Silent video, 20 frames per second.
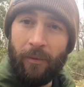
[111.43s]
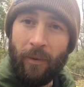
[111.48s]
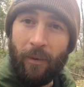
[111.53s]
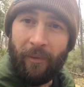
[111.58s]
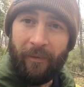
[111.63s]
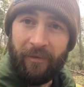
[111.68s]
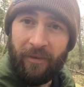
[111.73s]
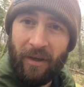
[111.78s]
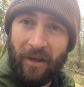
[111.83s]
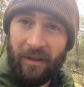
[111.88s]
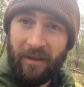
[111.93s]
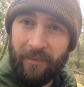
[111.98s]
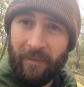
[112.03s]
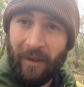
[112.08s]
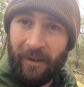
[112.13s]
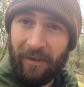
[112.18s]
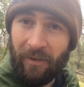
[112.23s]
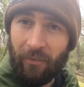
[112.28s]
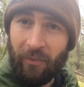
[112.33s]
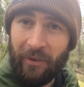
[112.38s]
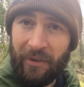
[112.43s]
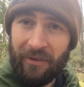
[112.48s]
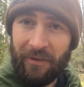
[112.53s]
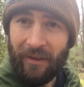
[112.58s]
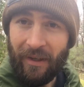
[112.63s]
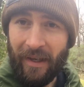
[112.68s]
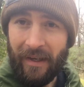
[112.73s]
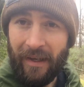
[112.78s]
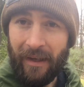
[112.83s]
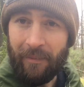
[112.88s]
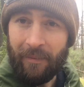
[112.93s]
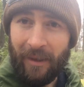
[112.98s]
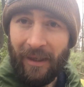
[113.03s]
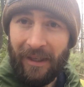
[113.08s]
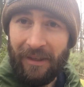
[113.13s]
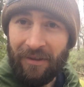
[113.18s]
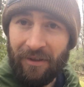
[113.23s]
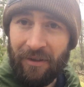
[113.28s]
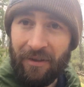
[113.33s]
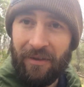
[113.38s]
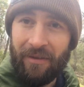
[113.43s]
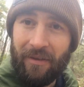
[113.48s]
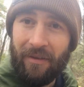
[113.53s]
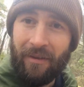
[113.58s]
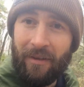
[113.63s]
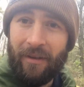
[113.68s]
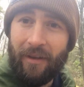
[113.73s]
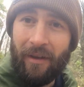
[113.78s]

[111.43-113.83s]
Well, we've talked about the winter adaptations